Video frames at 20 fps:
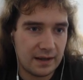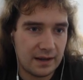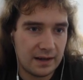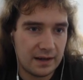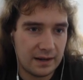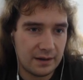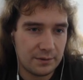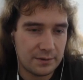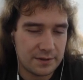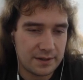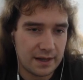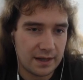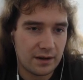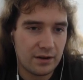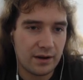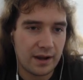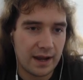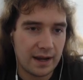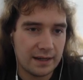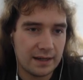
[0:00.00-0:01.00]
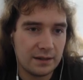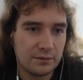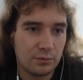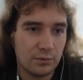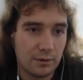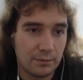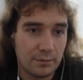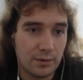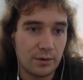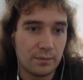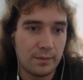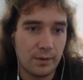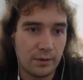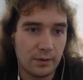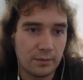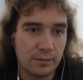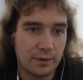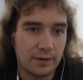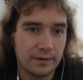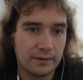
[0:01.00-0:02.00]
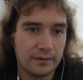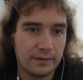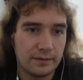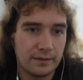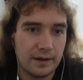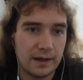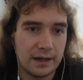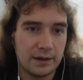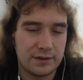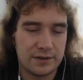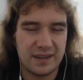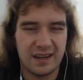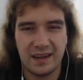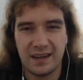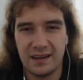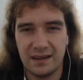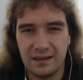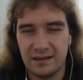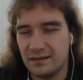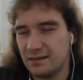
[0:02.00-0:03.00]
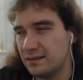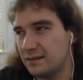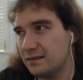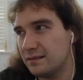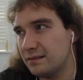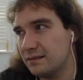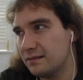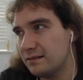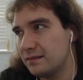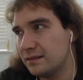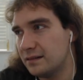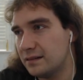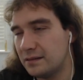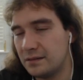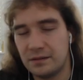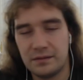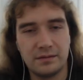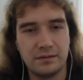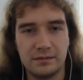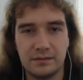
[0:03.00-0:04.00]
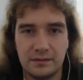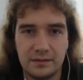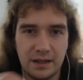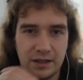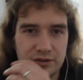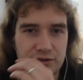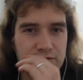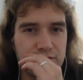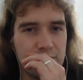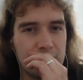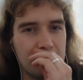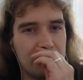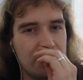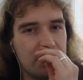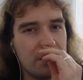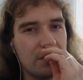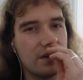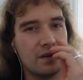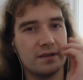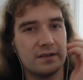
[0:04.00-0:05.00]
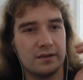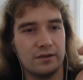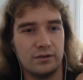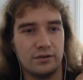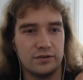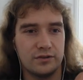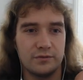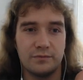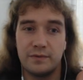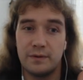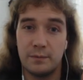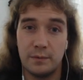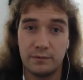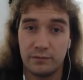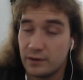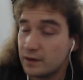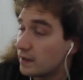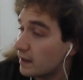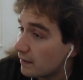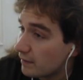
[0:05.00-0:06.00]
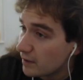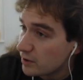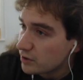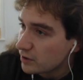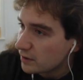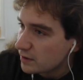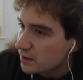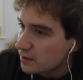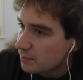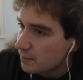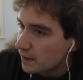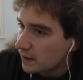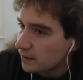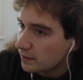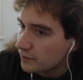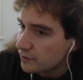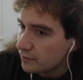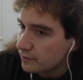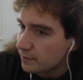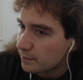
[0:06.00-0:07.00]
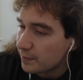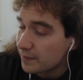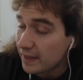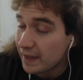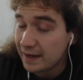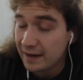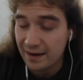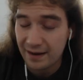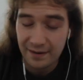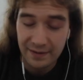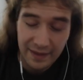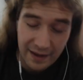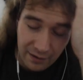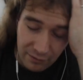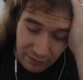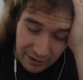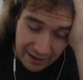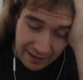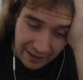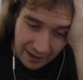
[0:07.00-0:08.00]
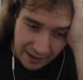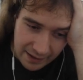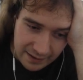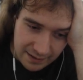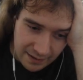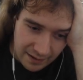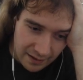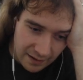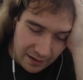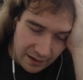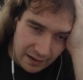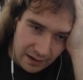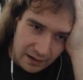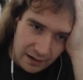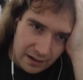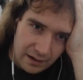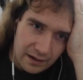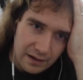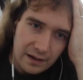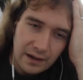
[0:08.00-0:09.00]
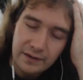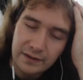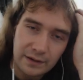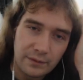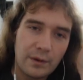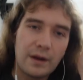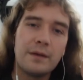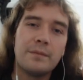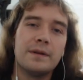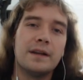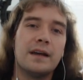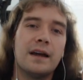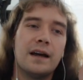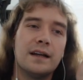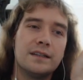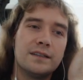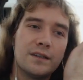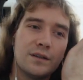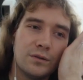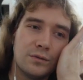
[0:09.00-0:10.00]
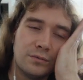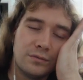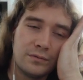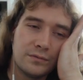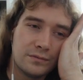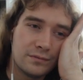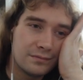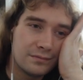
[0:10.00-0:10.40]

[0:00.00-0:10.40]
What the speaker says: And I was like, okay, I need one more Pokemon. And I was like, I'll just run a Moongus or something with redirection, like Smeargle or something. But then I realized, I was like, wait a minute, I don't